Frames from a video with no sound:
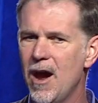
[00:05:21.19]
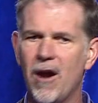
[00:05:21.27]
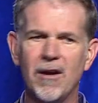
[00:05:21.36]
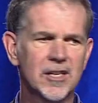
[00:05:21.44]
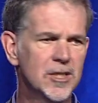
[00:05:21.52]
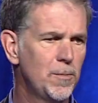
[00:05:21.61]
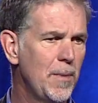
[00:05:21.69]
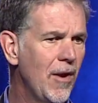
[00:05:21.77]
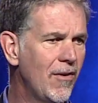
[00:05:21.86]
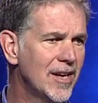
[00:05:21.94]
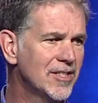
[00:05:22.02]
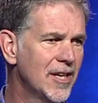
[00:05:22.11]
are
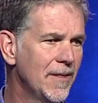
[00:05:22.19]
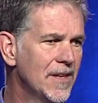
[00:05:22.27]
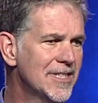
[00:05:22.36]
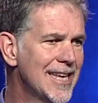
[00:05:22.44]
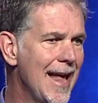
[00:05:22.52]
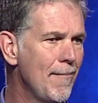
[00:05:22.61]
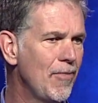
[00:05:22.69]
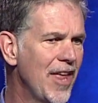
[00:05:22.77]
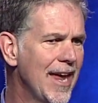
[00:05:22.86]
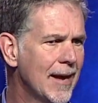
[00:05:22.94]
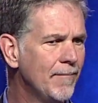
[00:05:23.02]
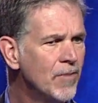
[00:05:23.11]
experiencing the same
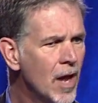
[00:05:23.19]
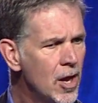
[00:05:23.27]
thing.